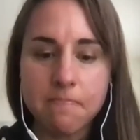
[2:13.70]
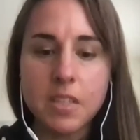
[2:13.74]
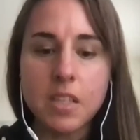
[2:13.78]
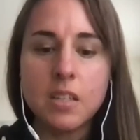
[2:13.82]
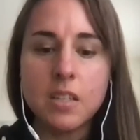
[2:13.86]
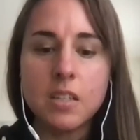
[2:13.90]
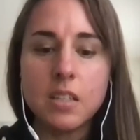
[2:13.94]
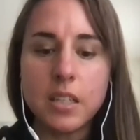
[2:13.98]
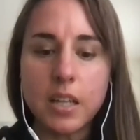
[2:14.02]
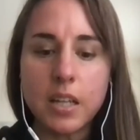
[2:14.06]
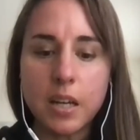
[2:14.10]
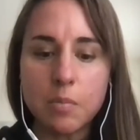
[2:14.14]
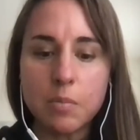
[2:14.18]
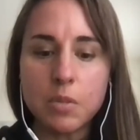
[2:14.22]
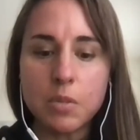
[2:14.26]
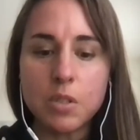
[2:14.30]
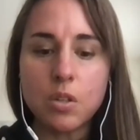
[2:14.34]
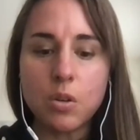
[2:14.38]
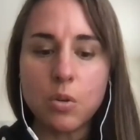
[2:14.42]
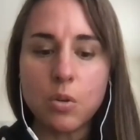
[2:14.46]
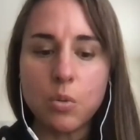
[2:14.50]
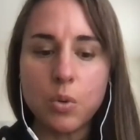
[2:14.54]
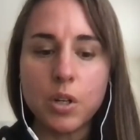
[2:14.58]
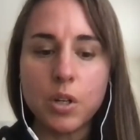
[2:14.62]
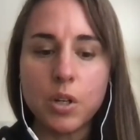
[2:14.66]
Yep.
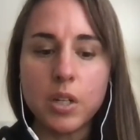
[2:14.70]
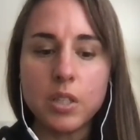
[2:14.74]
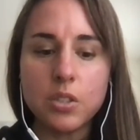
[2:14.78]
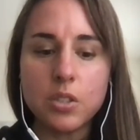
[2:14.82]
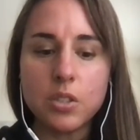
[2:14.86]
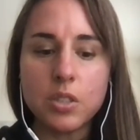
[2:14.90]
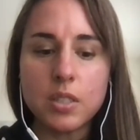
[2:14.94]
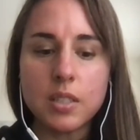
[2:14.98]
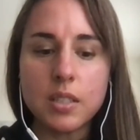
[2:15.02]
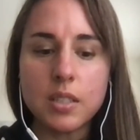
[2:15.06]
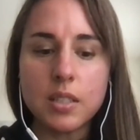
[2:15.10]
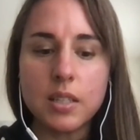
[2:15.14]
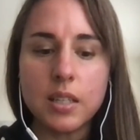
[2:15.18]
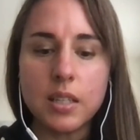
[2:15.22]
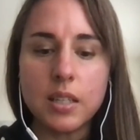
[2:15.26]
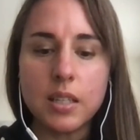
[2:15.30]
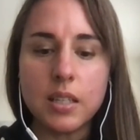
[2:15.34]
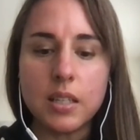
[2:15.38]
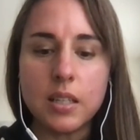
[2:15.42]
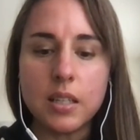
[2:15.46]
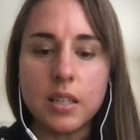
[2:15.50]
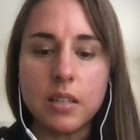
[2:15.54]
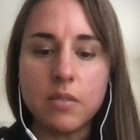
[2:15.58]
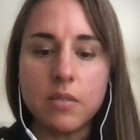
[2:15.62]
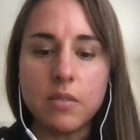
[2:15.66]
So we're interested
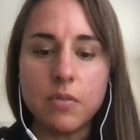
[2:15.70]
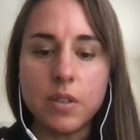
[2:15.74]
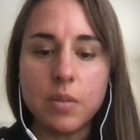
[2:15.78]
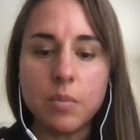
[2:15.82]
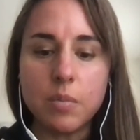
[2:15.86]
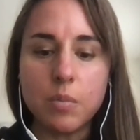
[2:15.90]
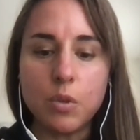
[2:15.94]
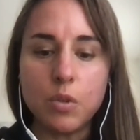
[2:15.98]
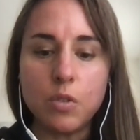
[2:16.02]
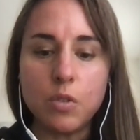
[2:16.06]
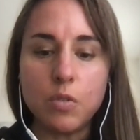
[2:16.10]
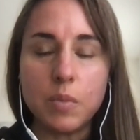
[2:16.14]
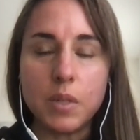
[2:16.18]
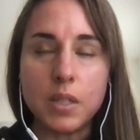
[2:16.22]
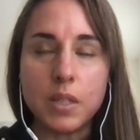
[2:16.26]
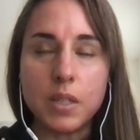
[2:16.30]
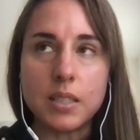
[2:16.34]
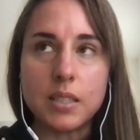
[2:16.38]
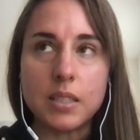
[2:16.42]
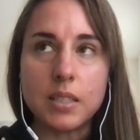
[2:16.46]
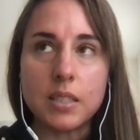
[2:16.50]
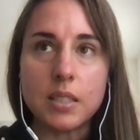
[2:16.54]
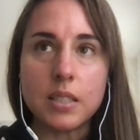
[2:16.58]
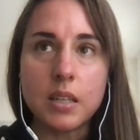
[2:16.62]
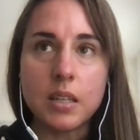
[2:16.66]
in infant
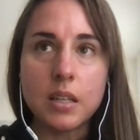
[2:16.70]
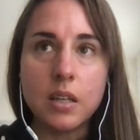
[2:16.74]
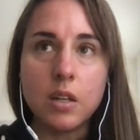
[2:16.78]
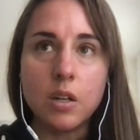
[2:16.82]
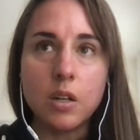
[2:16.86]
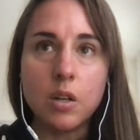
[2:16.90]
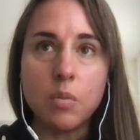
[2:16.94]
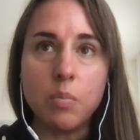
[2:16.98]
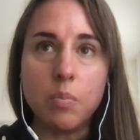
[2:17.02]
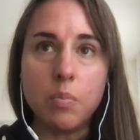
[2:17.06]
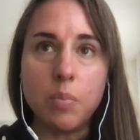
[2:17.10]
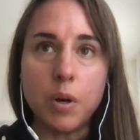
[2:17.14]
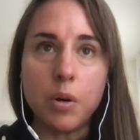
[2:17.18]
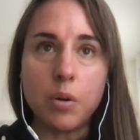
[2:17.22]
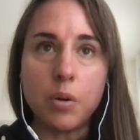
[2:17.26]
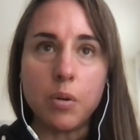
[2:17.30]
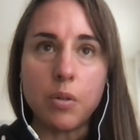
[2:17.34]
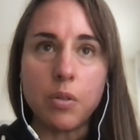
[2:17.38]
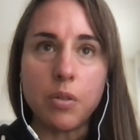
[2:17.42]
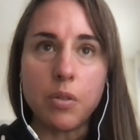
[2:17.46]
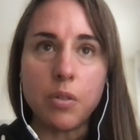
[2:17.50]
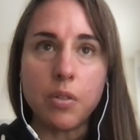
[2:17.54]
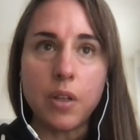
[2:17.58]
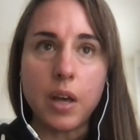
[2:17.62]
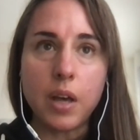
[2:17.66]
movement,
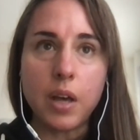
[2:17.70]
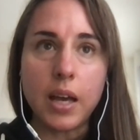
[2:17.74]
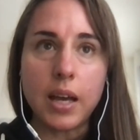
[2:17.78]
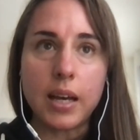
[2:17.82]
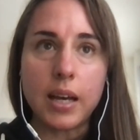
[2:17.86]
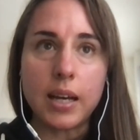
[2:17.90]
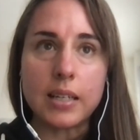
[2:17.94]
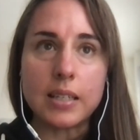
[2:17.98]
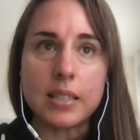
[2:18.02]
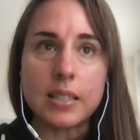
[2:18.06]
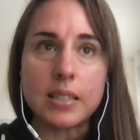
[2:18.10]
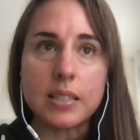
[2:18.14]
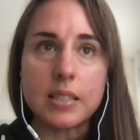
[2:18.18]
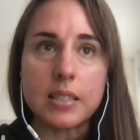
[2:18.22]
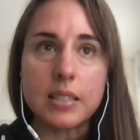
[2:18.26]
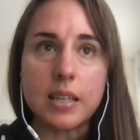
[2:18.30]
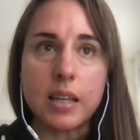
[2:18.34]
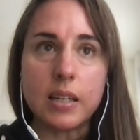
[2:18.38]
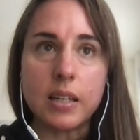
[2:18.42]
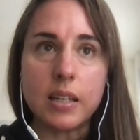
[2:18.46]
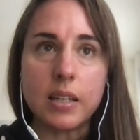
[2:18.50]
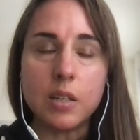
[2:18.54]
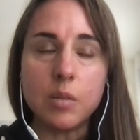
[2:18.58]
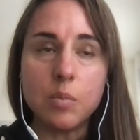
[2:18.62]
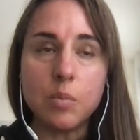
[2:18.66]
both as
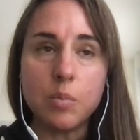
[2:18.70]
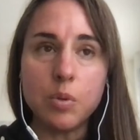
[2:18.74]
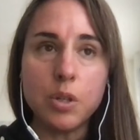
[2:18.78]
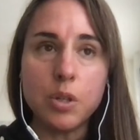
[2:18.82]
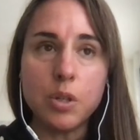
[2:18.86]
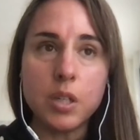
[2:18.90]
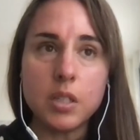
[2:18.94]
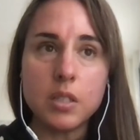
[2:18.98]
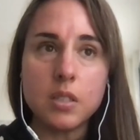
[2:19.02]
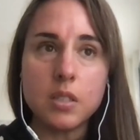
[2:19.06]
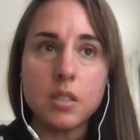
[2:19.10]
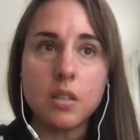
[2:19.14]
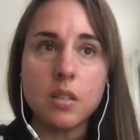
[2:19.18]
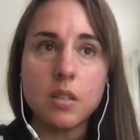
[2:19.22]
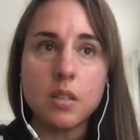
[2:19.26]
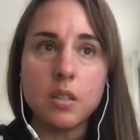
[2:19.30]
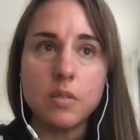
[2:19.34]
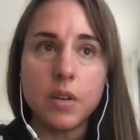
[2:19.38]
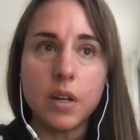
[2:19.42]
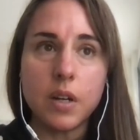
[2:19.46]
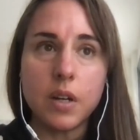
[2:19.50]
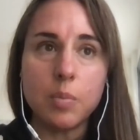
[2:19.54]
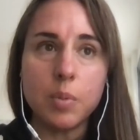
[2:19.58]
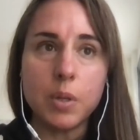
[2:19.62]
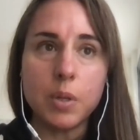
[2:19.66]
an input to the
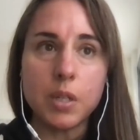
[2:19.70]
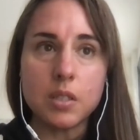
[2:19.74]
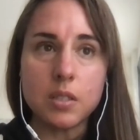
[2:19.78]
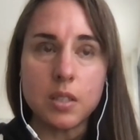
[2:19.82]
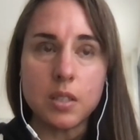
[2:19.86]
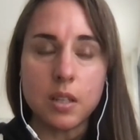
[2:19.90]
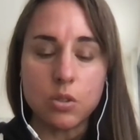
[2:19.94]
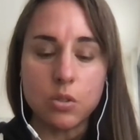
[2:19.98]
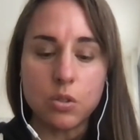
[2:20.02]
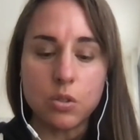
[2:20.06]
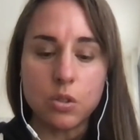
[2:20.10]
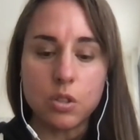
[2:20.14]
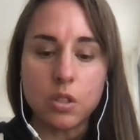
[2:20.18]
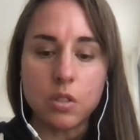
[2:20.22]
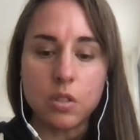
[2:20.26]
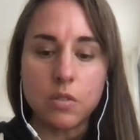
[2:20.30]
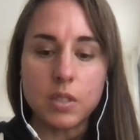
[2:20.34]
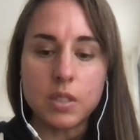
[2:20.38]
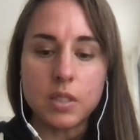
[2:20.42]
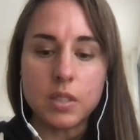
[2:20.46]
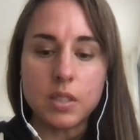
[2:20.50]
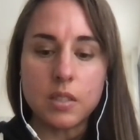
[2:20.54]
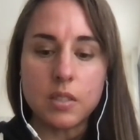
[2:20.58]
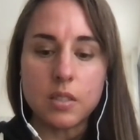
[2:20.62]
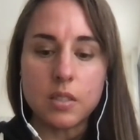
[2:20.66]
developing central
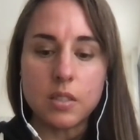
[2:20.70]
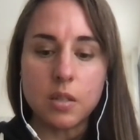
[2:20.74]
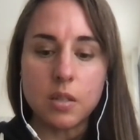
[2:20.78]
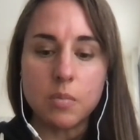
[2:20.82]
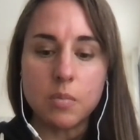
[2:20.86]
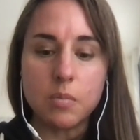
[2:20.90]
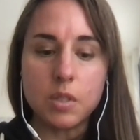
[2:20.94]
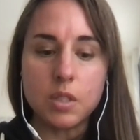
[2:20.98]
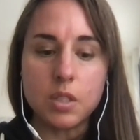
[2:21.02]
nervous system.